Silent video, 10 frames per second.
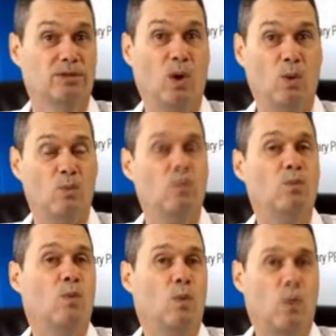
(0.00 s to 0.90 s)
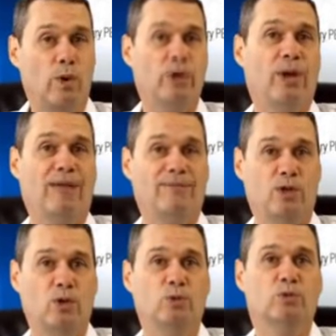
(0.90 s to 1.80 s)
So, what do you have to
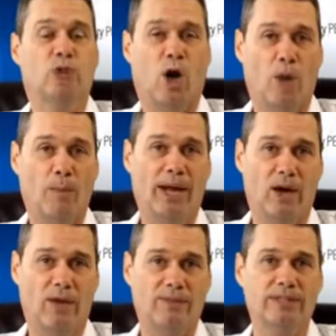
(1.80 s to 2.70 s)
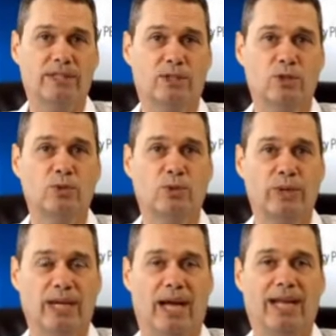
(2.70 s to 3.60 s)
lose? Call my office at
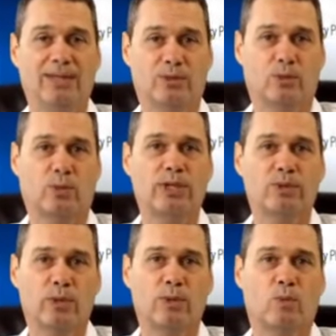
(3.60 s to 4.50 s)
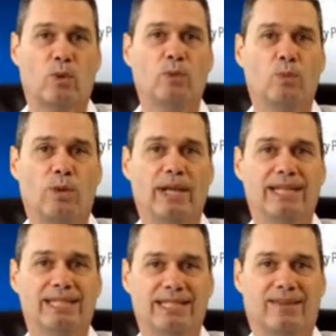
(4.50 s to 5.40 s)

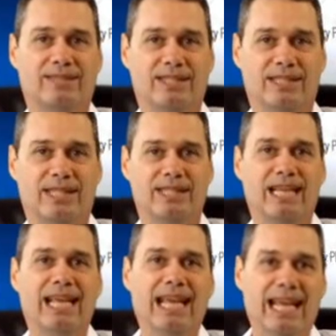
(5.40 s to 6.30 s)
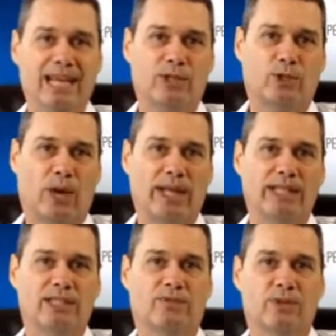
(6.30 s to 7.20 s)
239-331-1876 and try
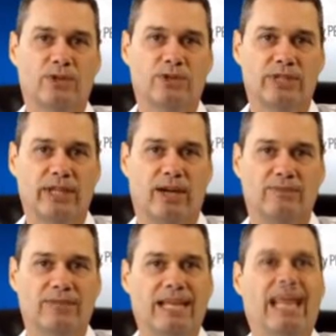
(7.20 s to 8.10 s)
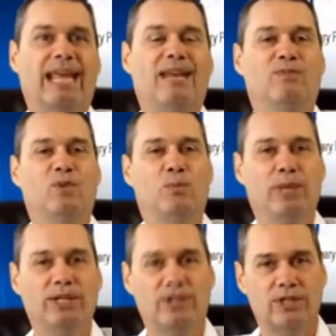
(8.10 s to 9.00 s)
this for yourself. And if you
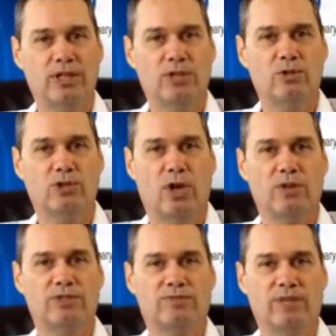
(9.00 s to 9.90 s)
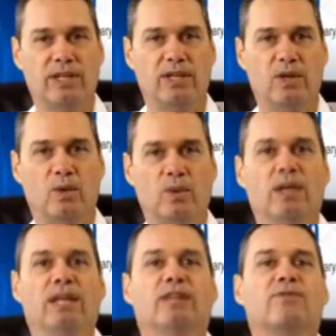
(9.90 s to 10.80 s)
mention that you saw this video,
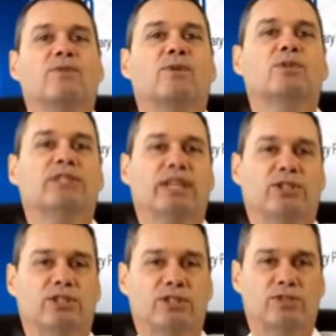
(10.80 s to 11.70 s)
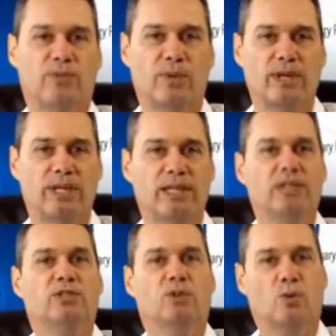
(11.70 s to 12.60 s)
the first session is free.
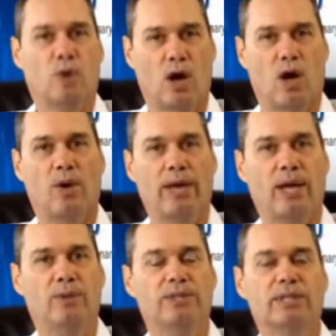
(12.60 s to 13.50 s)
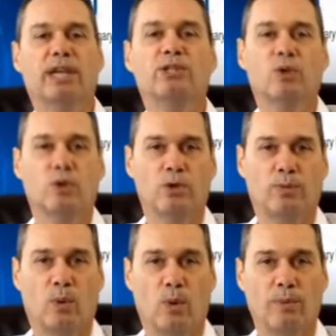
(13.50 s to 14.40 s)
So call now and schedule your
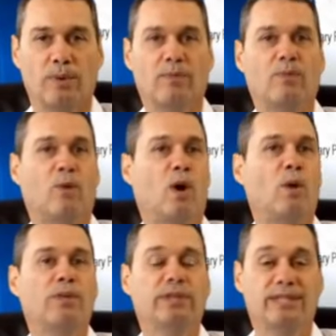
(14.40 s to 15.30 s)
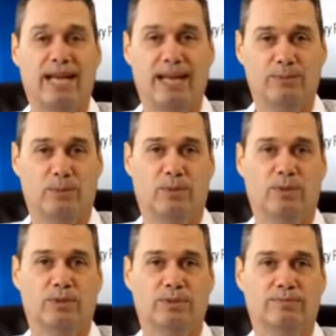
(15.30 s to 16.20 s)
appointment before all of the times are
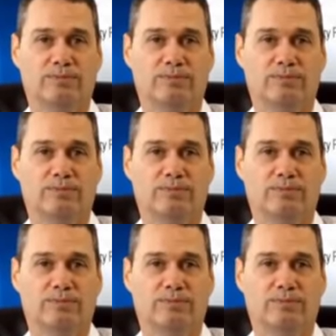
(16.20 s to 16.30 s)
booked.